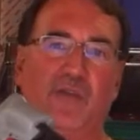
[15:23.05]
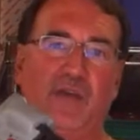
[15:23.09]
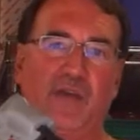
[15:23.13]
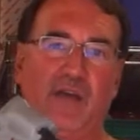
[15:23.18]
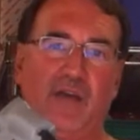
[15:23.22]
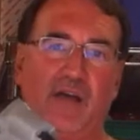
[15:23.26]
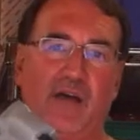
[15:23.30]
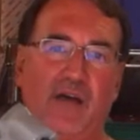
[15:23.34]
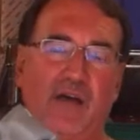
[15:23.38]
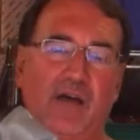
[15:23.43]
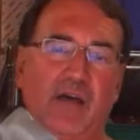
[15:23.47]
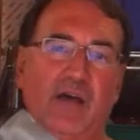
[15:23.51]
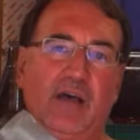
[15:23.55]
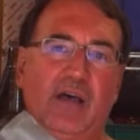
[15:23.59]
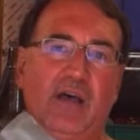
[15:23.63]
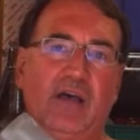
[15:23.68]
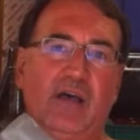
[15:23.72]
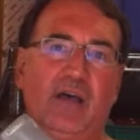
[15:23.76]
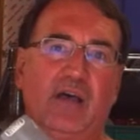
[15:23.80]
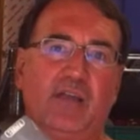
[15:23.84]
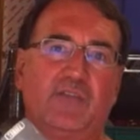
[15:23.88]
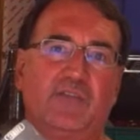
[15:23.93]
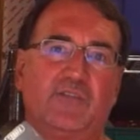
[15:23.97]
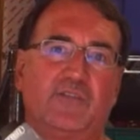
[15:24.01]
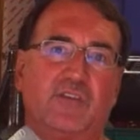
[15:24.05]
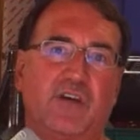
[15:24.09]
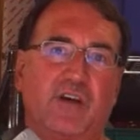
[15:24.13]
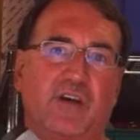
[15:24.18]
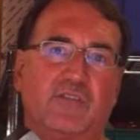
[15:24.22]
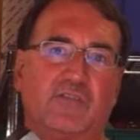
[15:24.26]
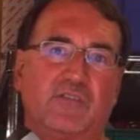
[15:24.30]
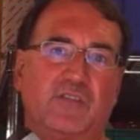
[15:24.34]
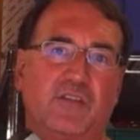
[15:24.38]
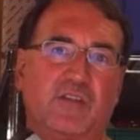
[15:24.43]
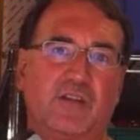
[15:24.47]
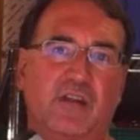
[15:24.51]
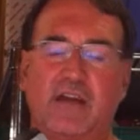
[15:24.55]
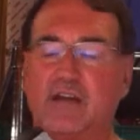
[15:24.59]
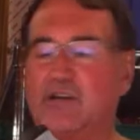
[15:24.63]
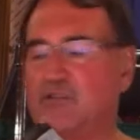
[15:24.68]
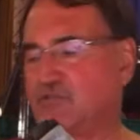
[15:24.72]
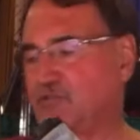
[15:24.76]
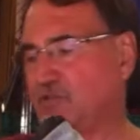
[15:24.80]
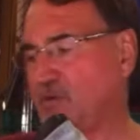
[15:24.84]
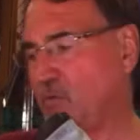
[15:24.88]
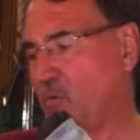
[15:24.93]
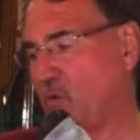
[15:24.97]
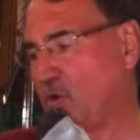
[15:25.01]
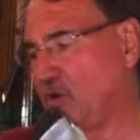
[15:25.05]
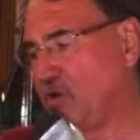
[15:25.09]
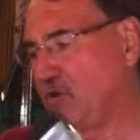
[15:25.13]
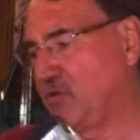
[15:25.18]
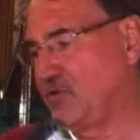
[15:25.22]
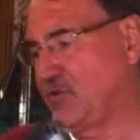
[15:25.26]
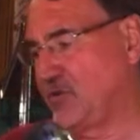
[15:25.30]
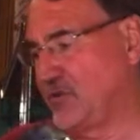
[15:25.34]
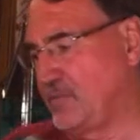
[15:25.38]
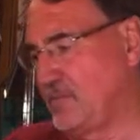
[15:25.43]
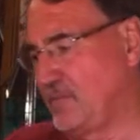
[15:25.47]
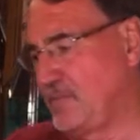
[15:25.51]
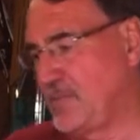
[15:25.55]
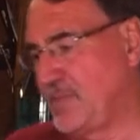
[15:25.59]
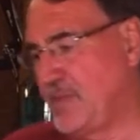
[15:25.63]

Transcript: the size of the nails that we're using.